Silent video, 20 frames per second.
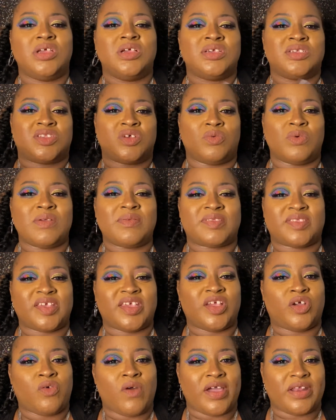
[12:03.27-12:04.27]
So we've
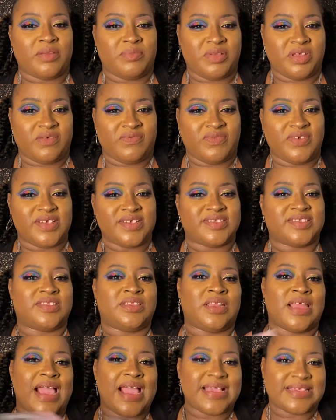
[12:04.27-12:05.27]
seen quite a bit of this.
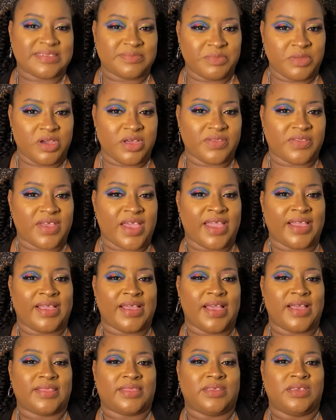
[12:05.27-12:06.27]
Last month I
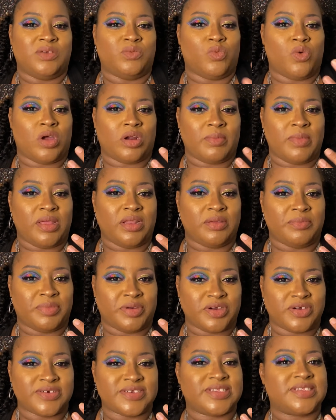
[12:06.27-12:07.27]
got the Watermelon
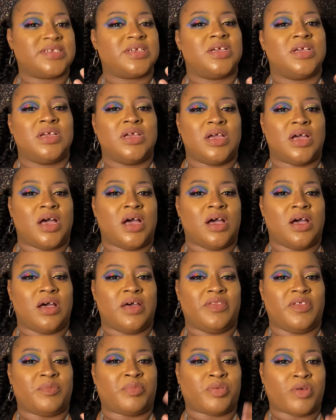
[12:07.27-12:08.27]
Burst
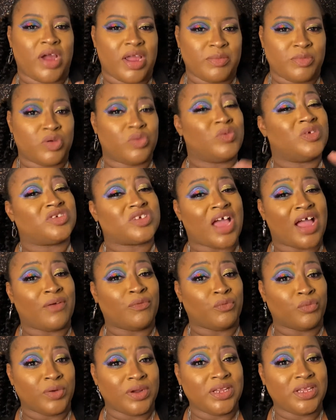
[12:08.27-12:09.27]
the primer, which I
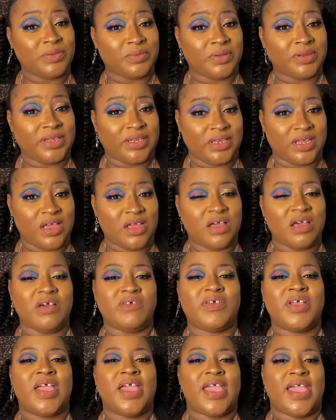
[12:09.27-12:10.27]
really
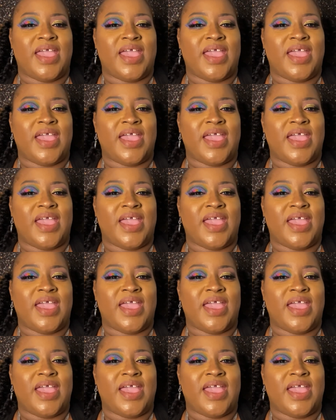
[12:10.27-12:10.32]
love,